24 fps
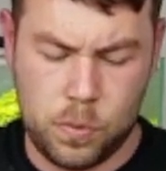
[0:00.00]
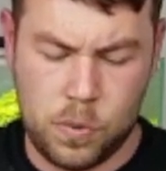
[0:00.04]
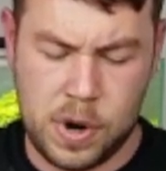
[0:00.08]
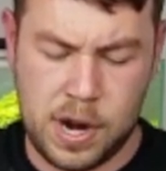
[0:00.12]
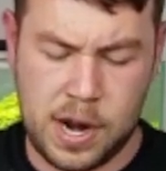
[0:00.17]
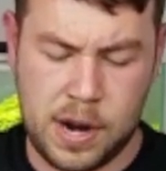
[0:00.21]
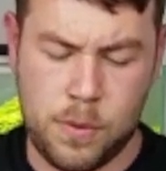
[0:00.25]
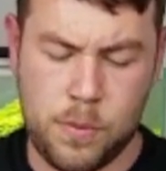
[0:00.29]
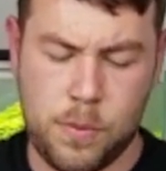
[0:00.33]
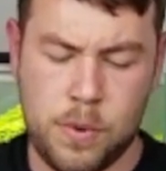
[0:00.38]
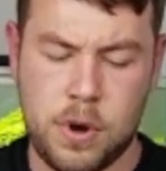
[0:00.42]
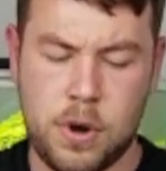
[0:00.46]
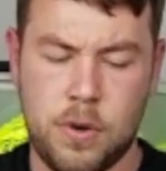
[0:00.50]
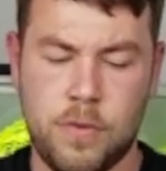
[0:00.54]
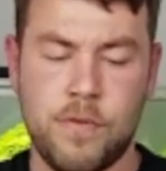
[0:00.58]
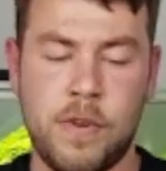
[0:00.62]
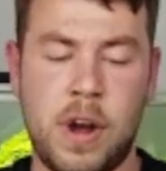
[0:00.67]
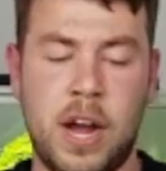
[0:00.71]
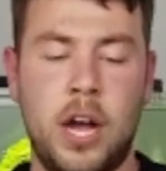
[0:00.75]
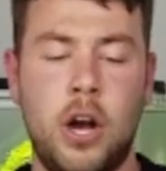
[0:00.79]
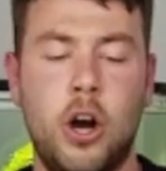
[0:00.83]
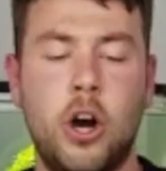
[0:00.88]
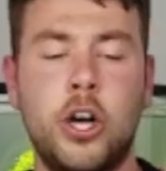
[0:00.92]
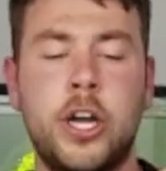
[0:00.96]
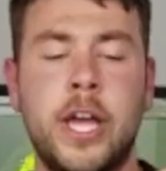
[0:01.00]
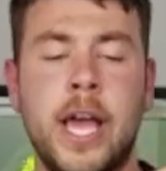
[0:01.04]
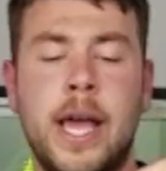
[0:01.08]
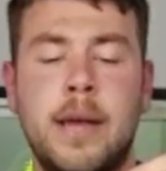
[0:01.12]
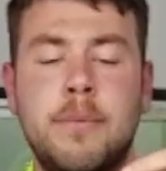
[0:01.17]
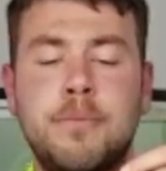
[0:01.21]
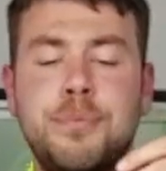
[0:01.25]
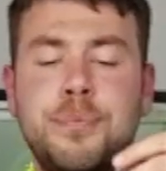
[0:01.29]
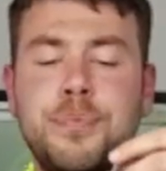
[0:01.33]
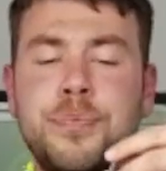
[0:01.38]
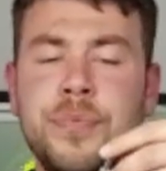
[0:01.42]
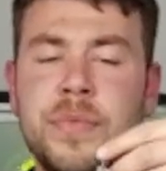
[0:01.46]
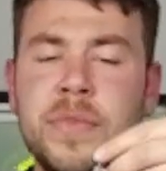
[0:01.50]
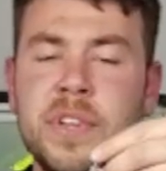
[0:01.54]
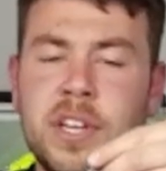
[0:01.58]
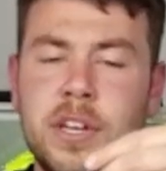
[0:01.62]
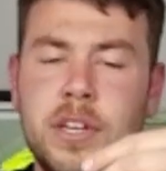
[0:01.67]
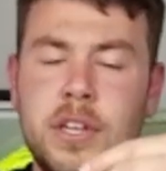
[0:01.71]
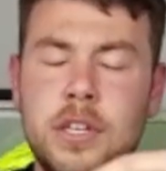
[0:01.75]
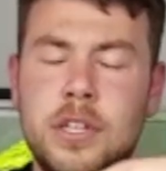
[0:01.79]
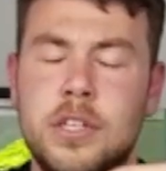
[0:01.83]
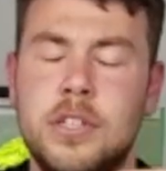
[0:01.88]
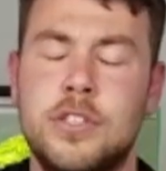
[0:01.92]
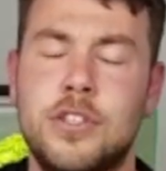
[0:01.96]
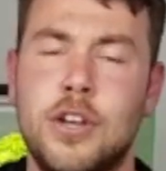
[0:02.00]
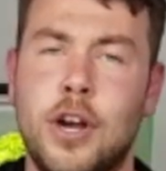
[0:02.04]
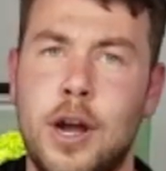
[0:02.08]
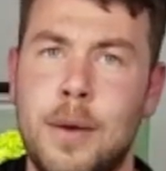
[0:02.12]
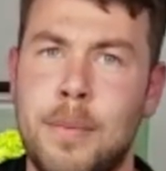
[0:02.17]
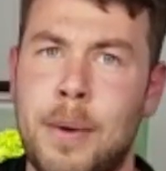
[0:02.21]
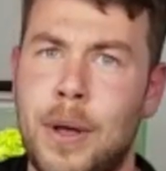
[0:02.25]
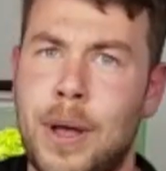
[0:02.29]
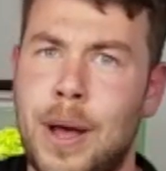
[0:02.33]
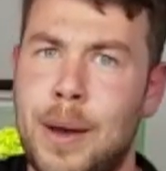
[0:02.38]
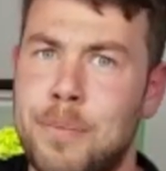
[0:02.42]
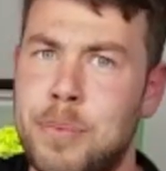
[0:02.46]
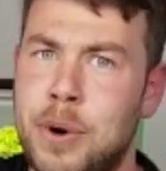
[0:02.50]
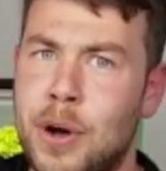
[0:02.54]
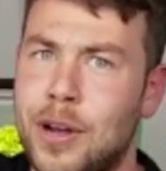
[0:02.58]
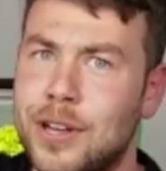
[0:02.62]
Wow. Right, okay. Sorry about that